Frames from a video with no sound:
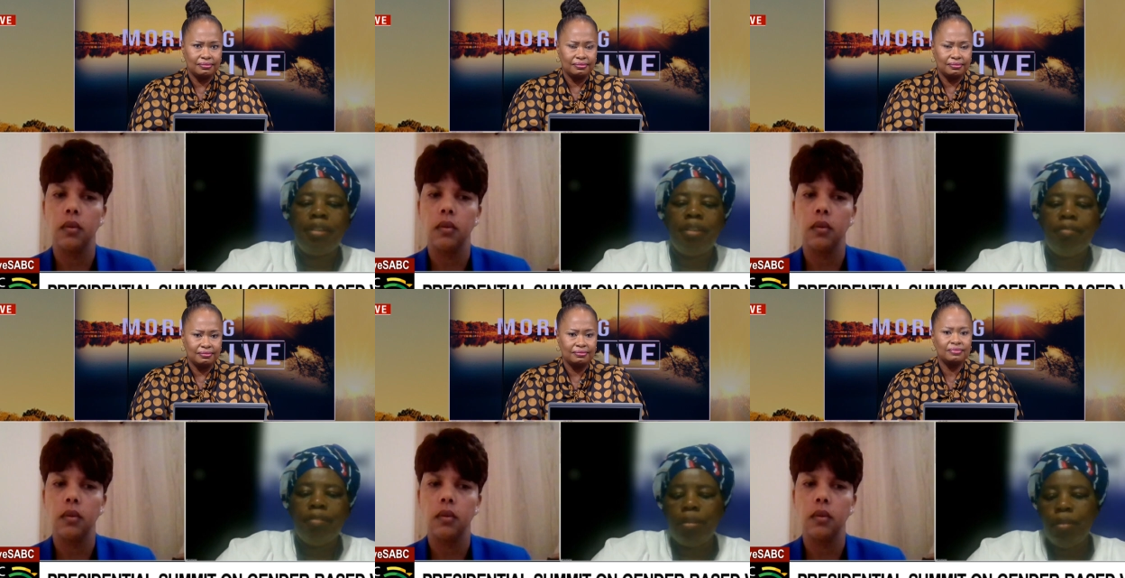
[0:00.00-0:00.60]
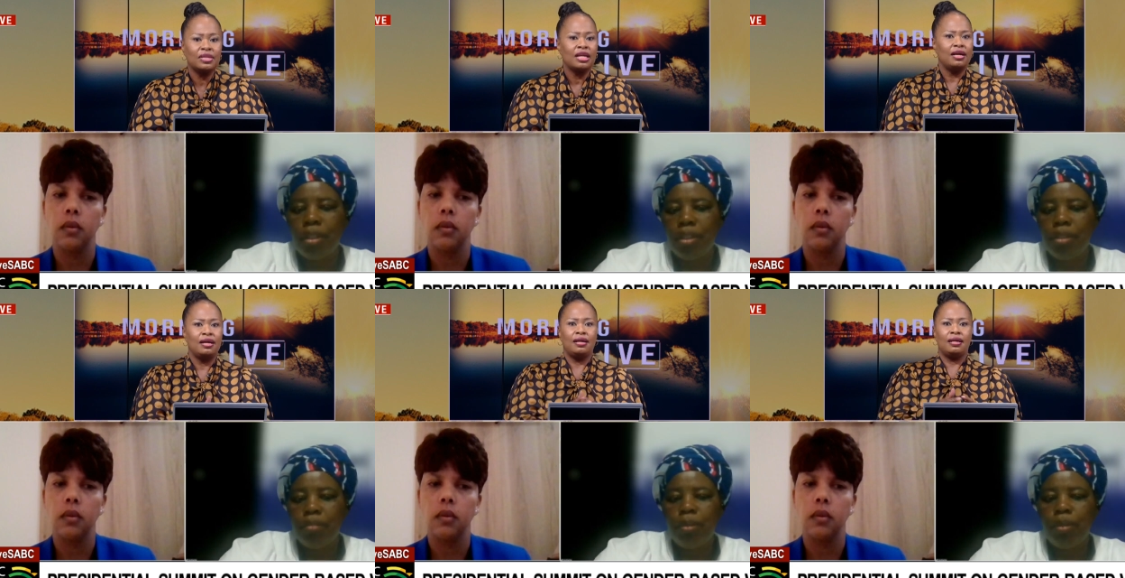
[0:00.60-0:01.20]
Speaker 1: have the
Speaker 2: connection
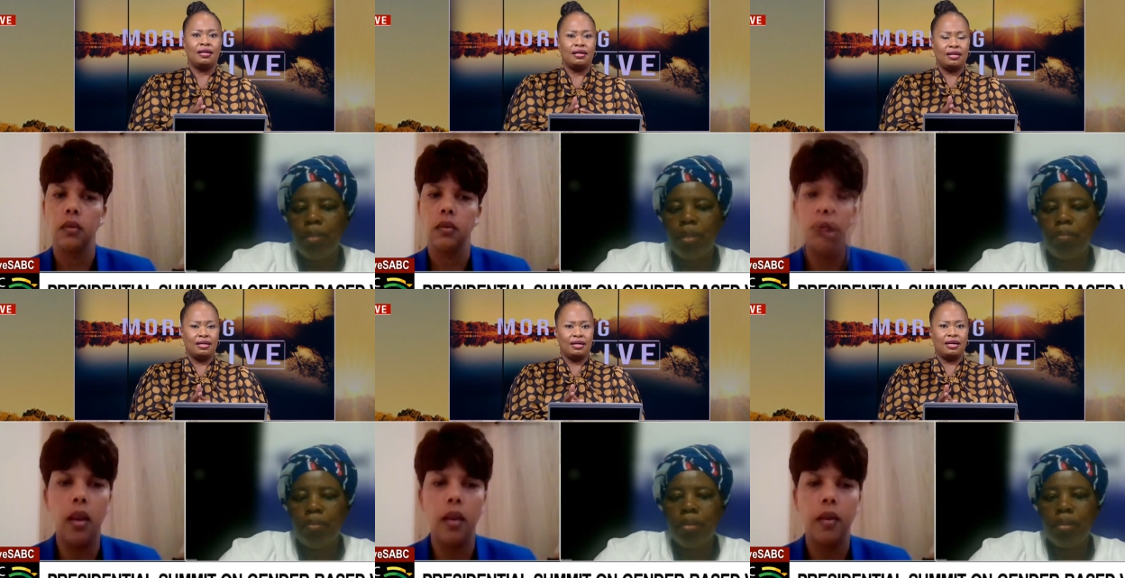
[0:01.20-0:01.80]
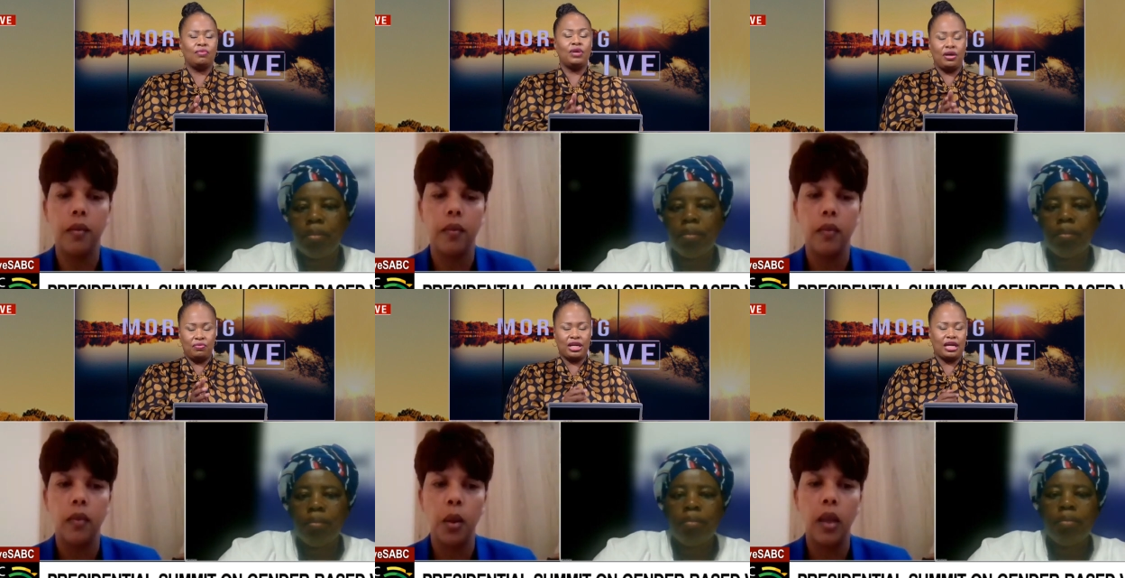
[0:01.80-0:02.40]
problem.
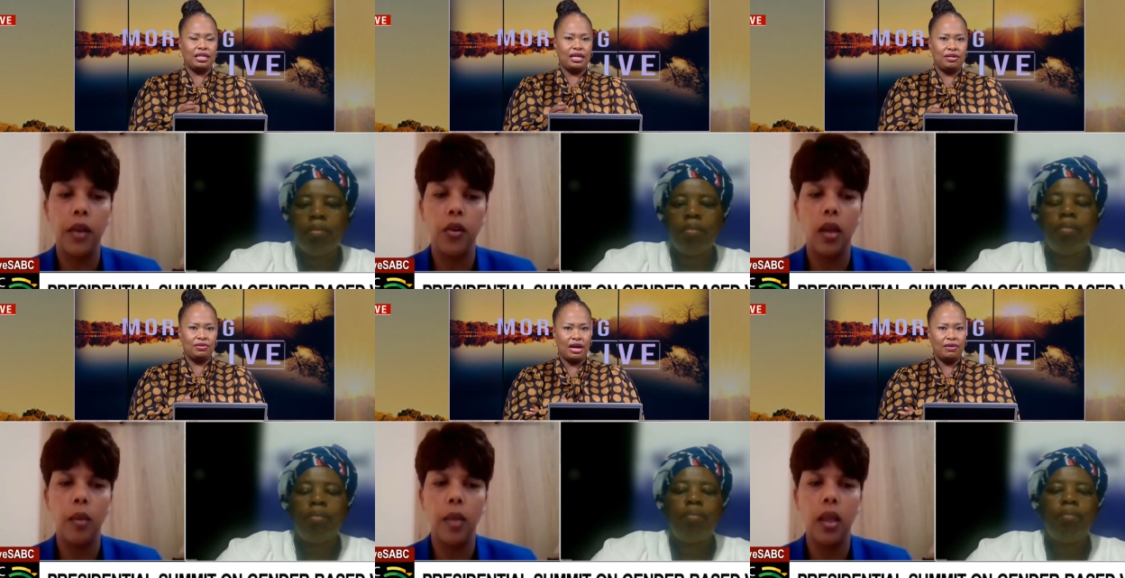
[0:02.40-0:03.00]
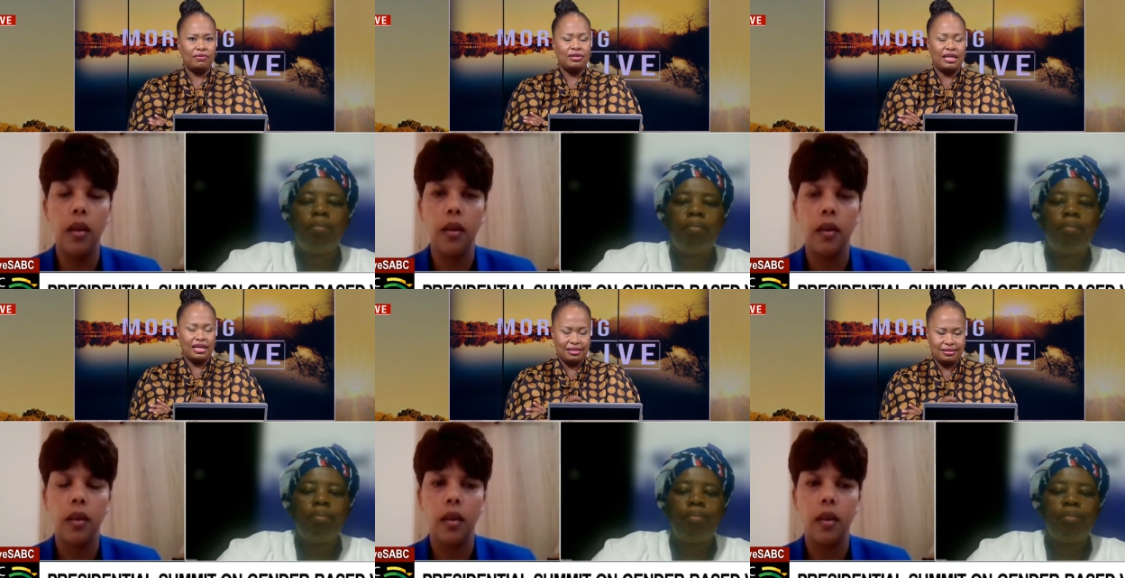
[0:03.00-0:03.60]
Speaker 1: We,
Speaker 2: we
Speaker 1: can, can hear, hear me now.
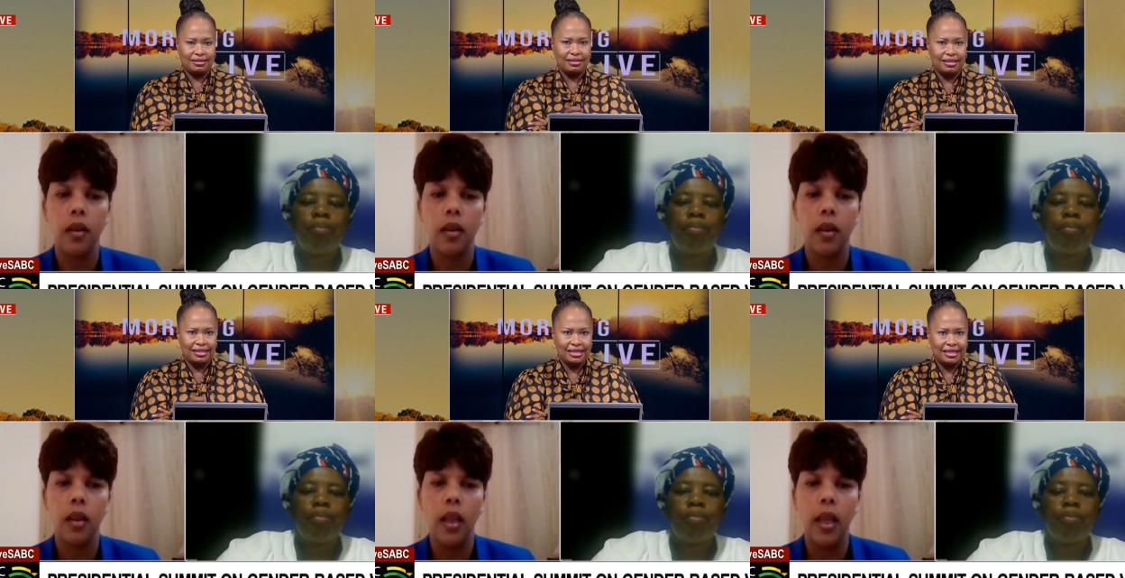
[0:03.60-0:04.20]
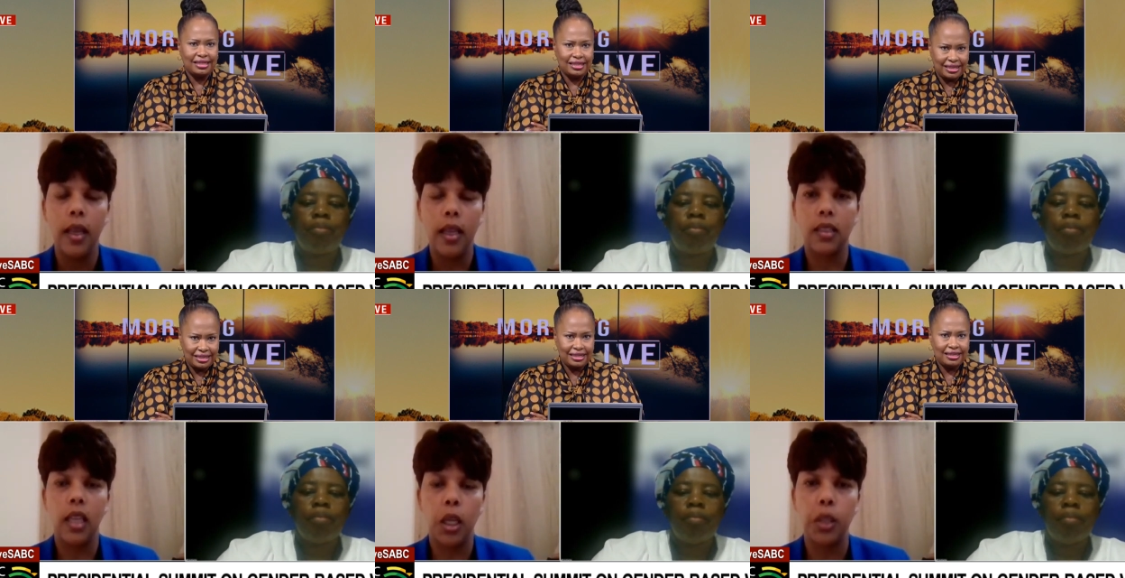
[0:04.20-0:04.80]
Yes. Yes,
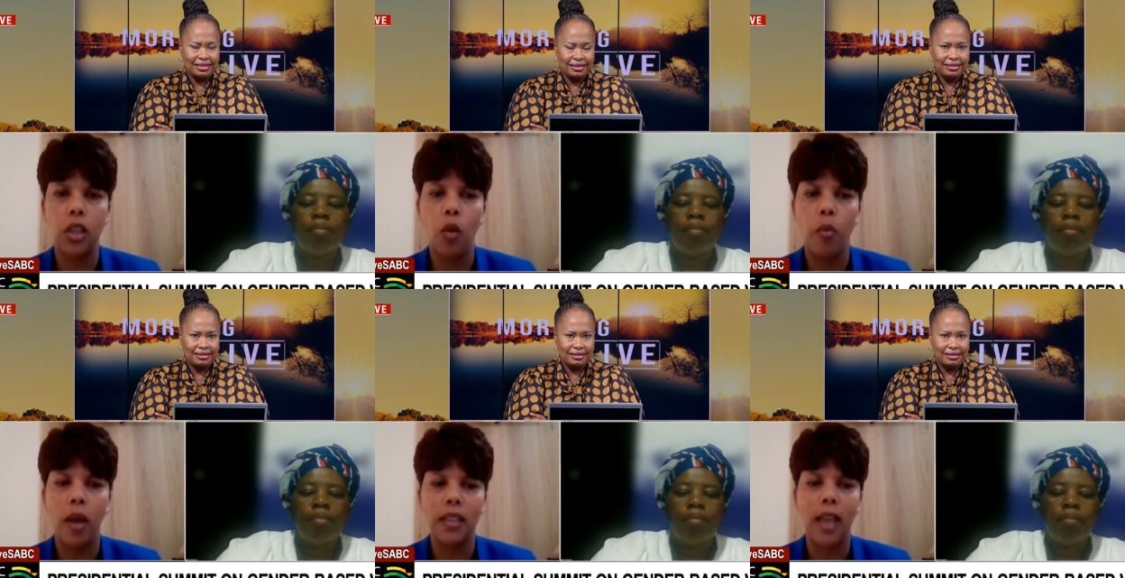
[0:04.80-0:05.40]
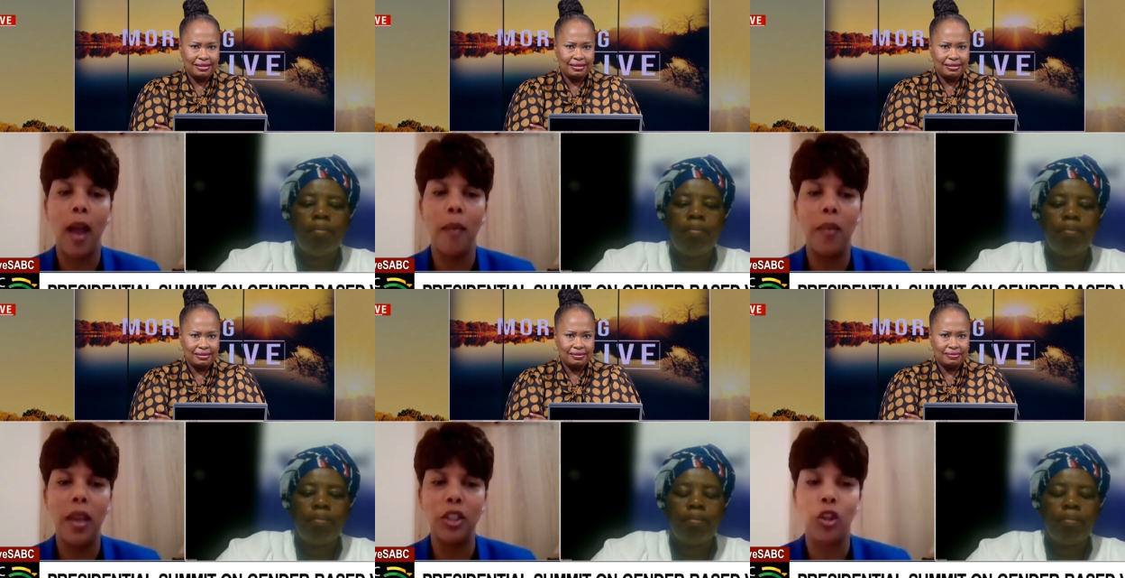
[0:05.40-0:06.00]
thank you so much. I'm in
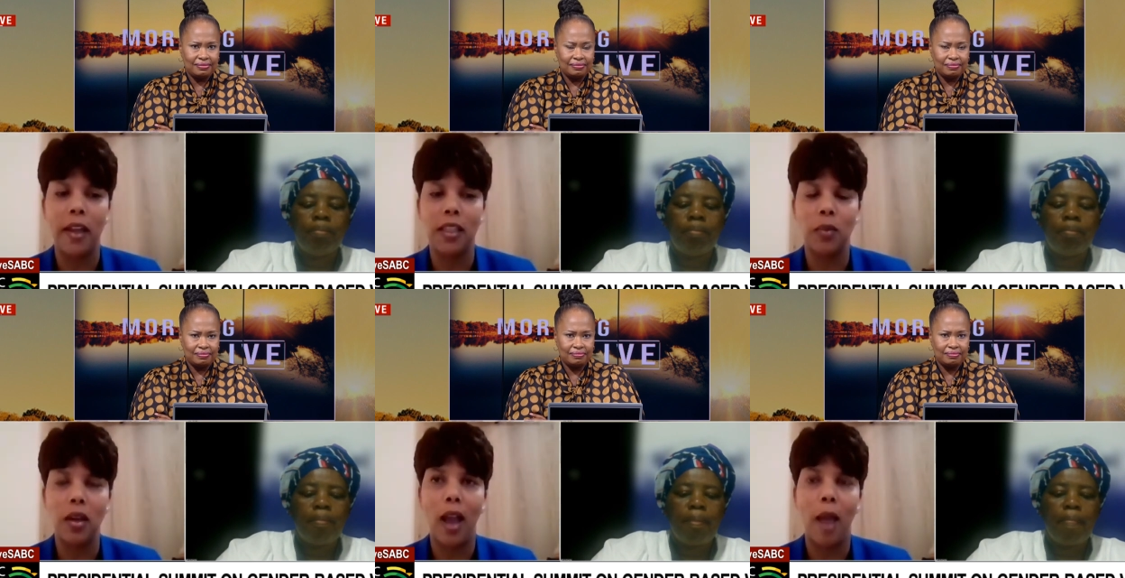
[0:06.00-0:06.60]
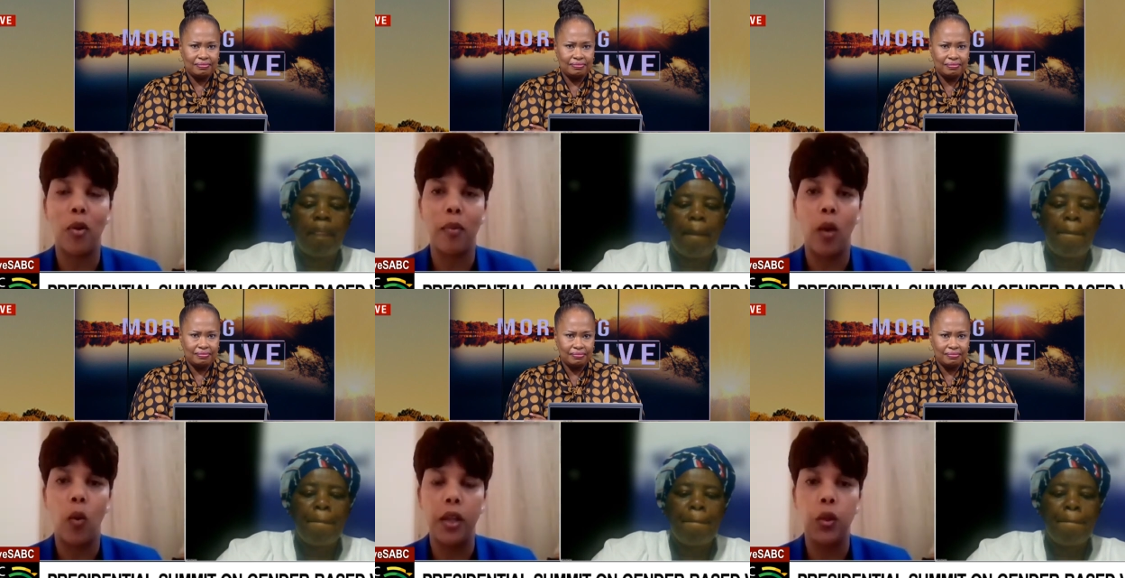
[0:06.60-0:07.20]
Johannesburg. I'm on my
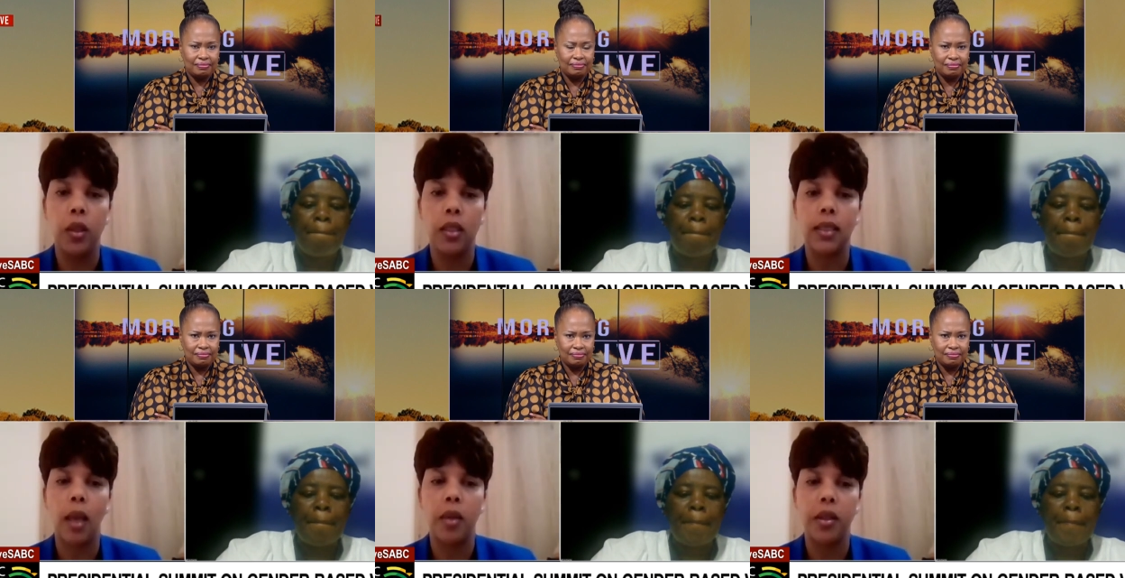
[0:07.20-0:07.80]
way to the summit